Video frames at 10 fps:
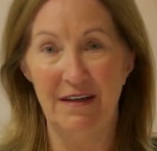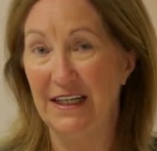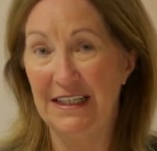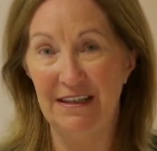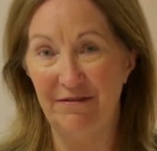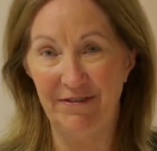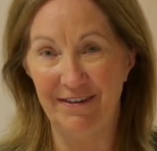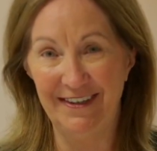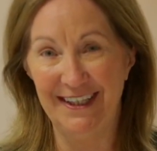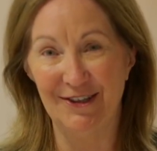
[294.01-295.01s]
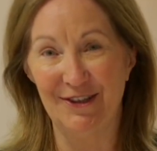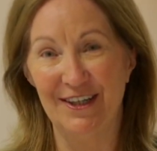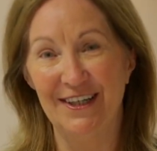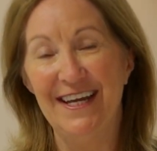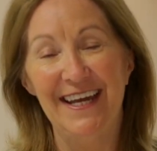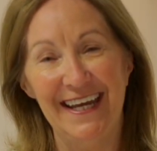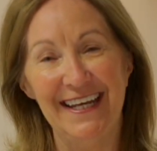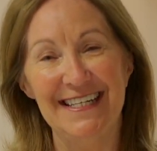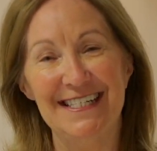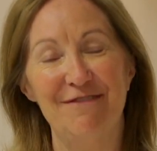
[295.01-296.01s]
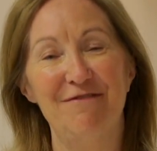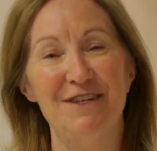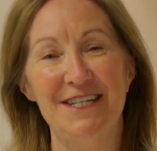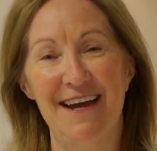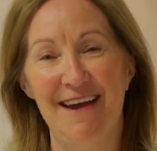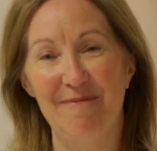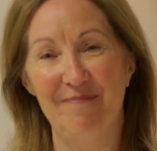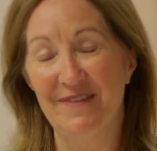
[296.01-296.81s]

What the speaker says: 1950 or in a different time.